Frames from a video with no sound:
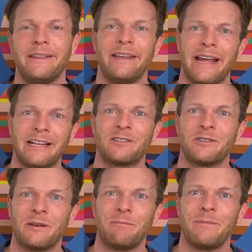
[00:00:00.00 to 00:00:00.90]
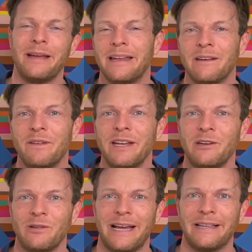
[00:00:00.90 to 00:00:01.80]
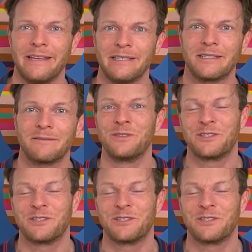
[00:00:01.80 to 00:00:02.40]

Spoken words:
and then answer them in a video like this.